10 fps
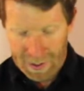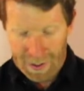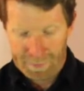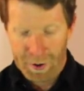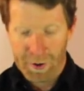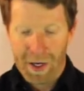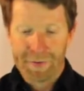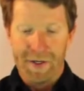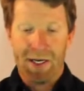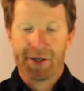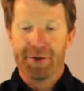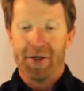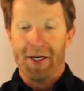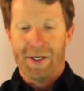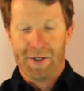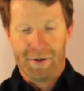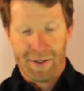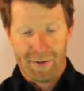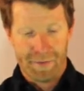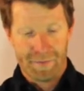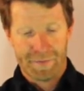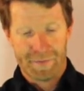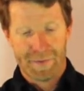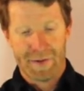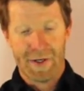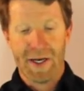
and pull out the nasal cannula. The